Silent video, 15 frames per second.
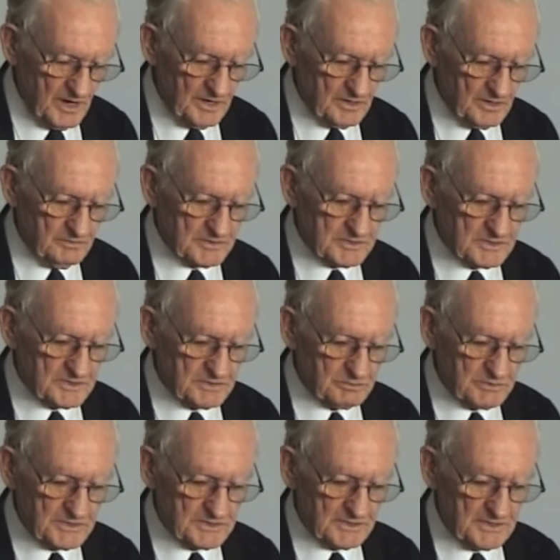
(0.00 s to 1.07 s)
an officers'
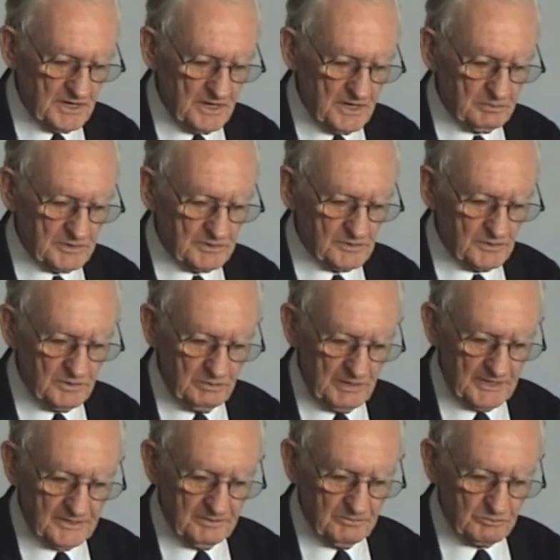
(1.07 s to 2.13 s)
prison camp in Lubeck,